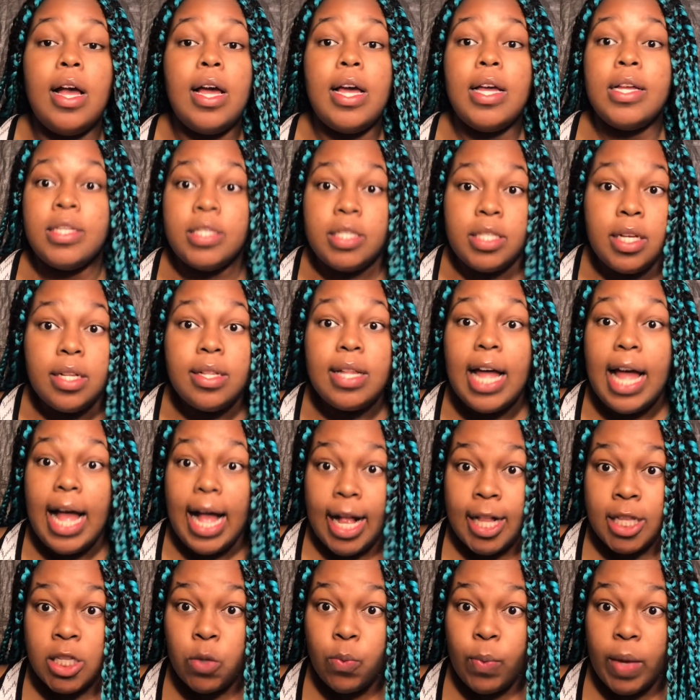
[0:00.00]
until I
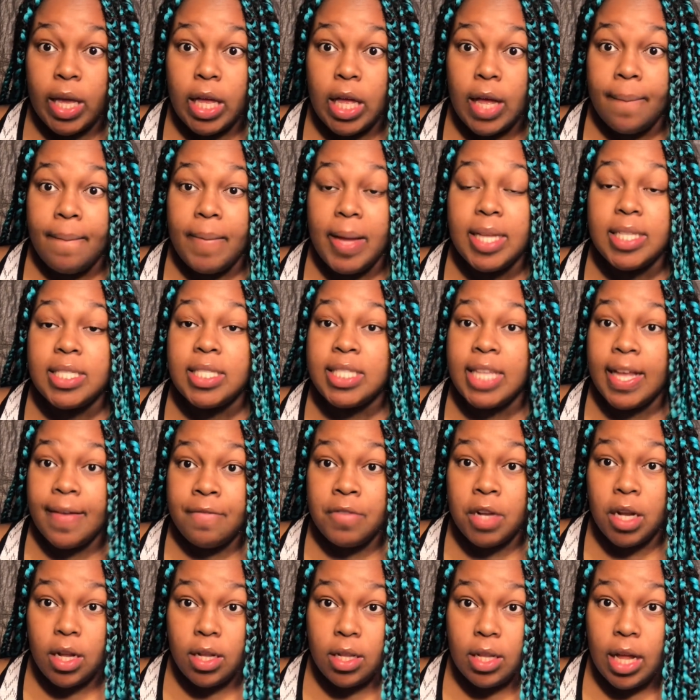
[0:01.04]
had to wake up at 7
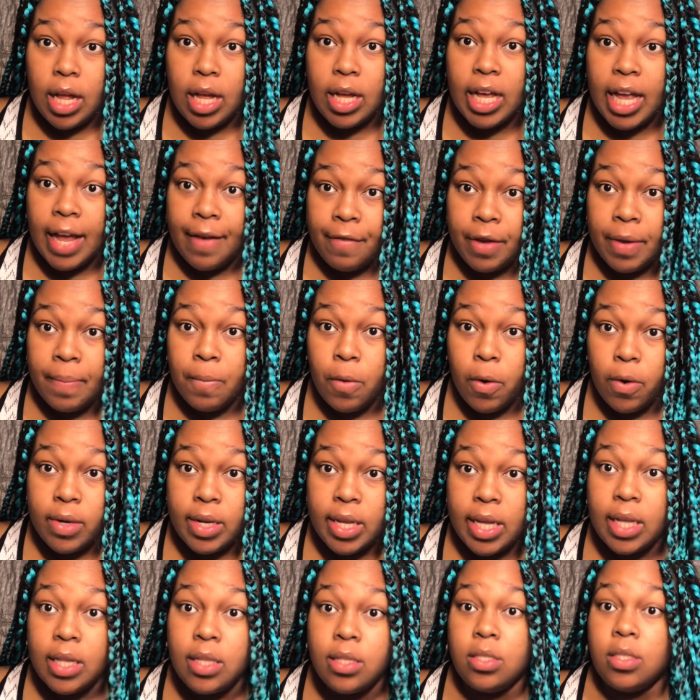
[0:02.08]
o'clock every
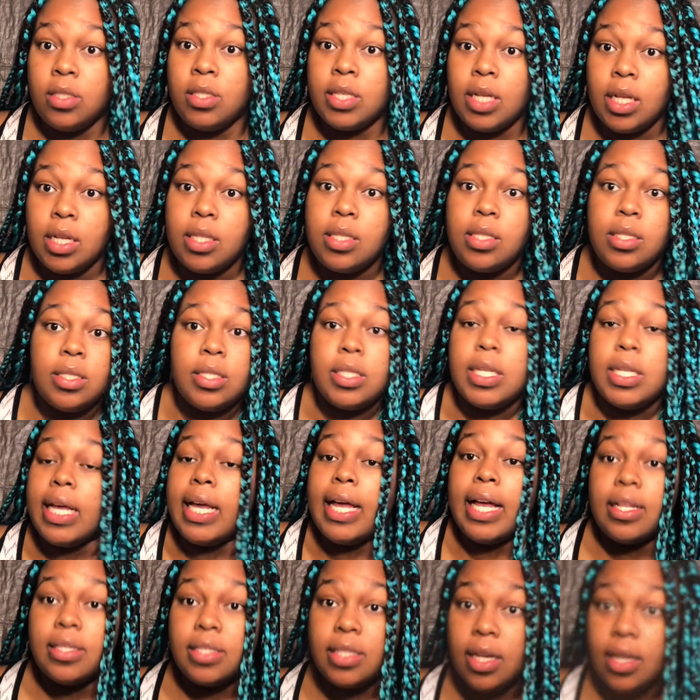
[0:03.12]
morning just to
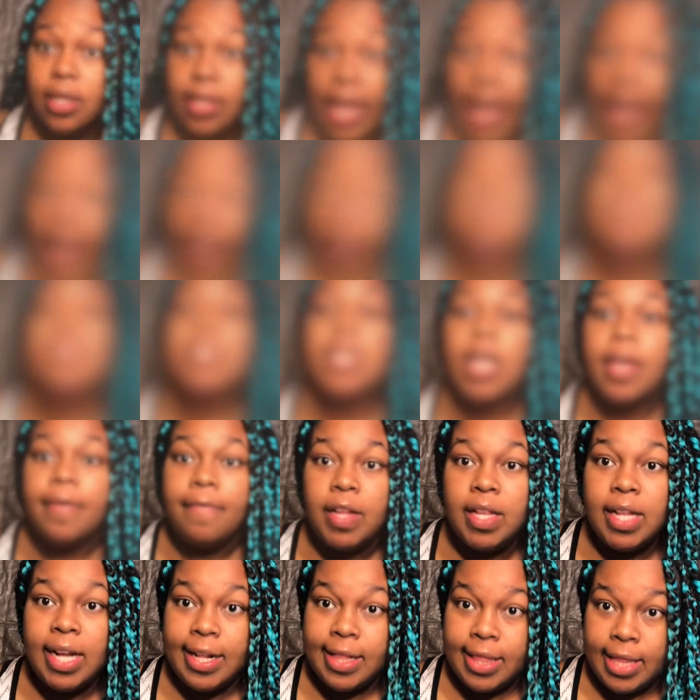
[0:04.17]
get to class. But just think of it
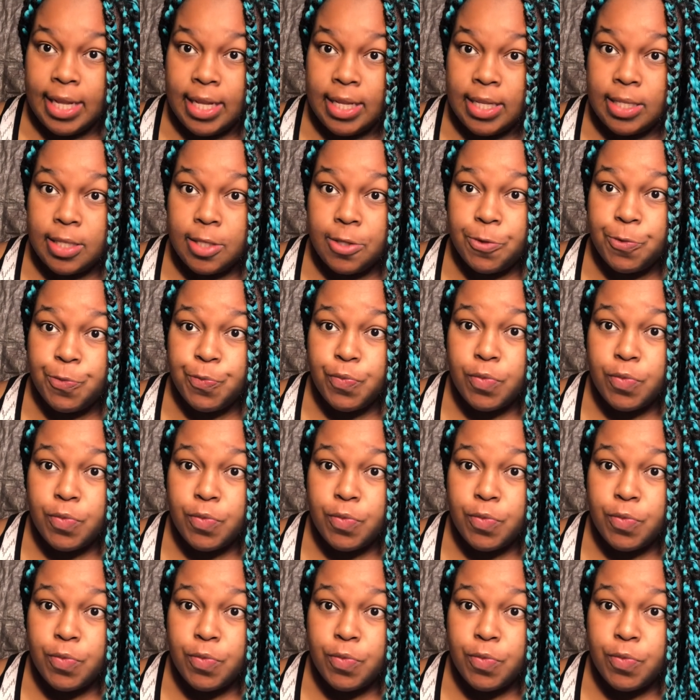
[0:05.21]
like this.